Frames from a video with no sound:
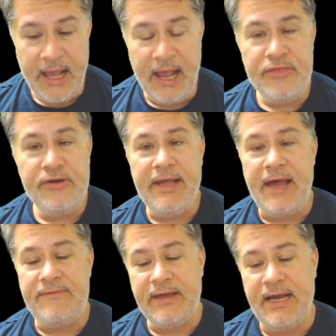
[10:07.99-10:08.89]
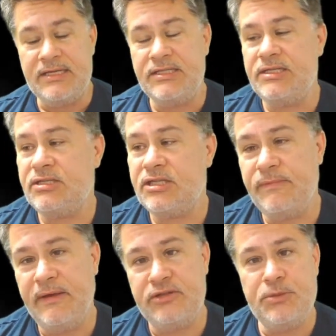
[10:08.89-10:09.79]
And there you have it, guys. This is going to
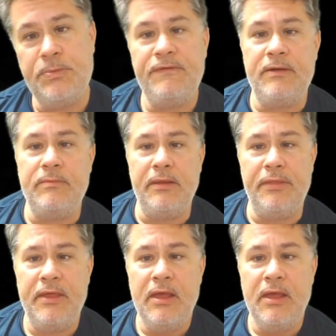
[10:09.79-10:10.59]
be a super fun month.